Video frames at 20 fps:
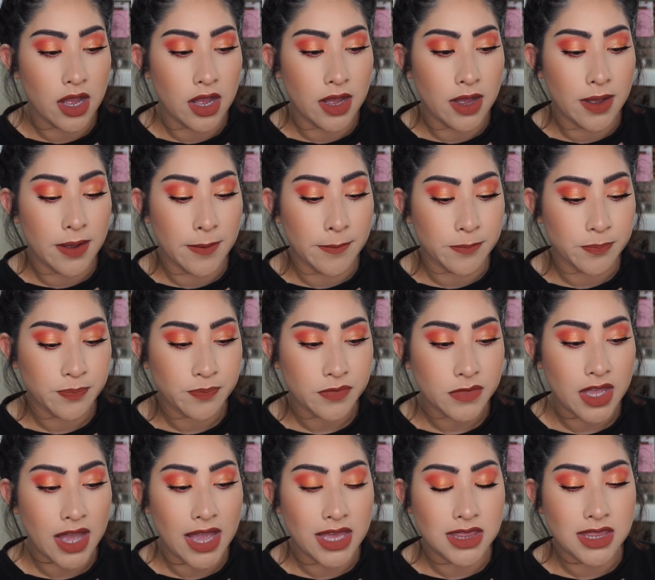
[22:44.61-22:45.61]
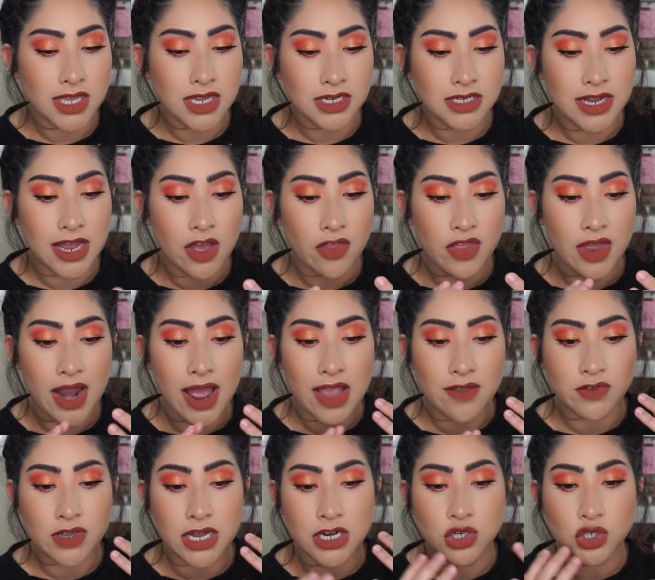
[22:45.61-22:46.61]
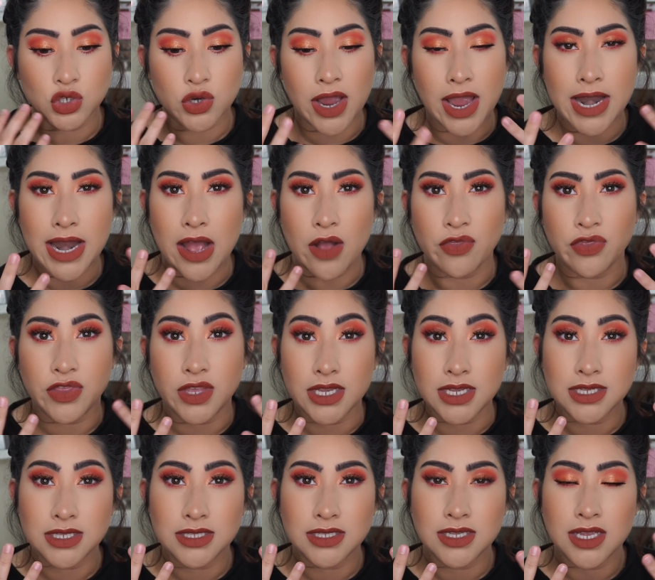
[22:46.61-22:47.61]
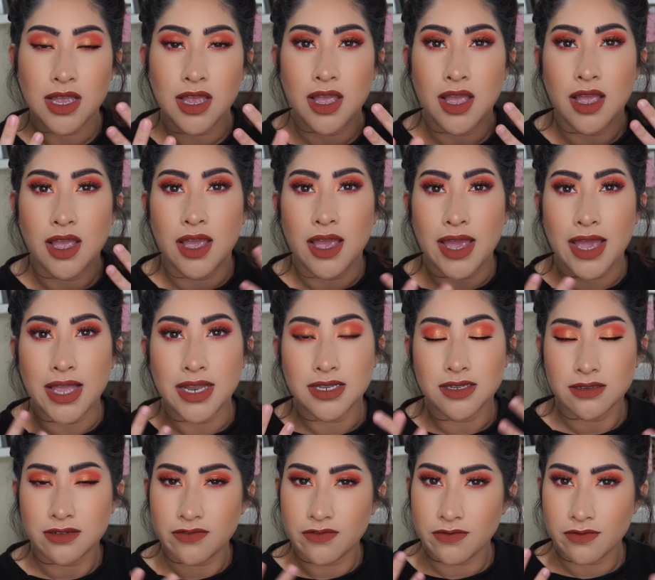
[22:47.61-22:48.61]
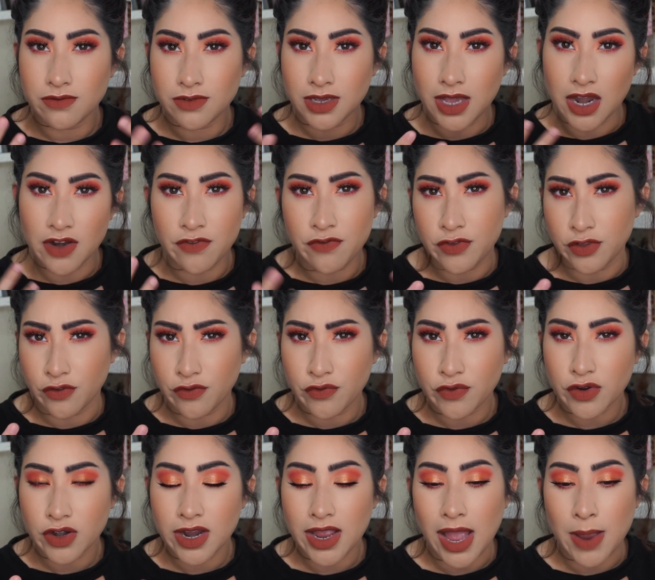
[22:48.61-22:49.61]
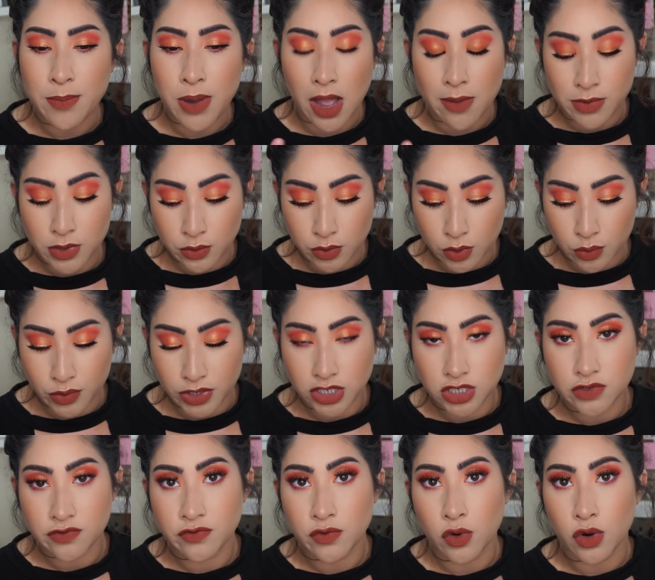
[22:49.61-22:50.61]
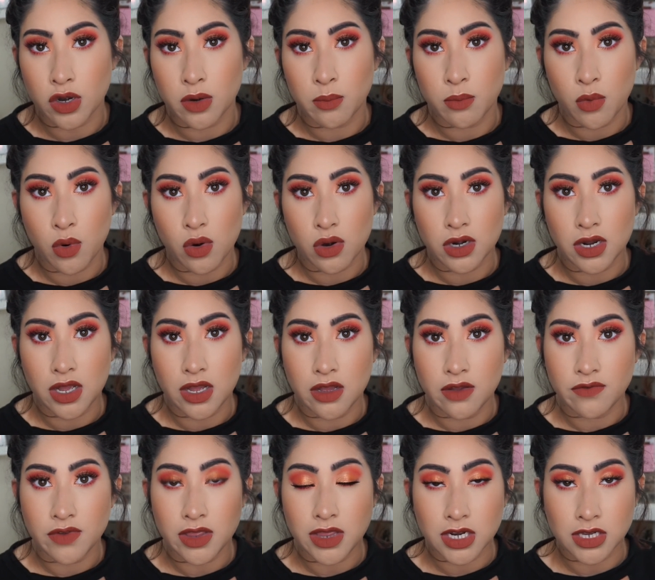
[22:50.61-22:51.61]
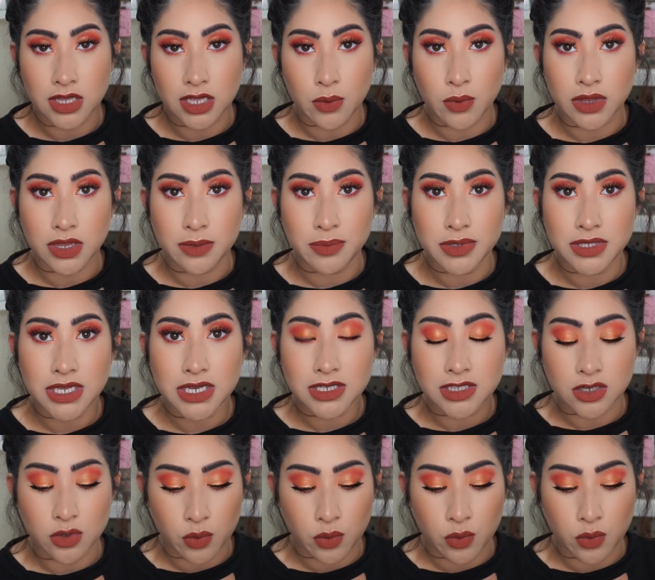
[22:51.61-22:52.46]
I think now that I've kind of tried out this and got a feel for it, I probably will reach for more of their liquid lipsticks.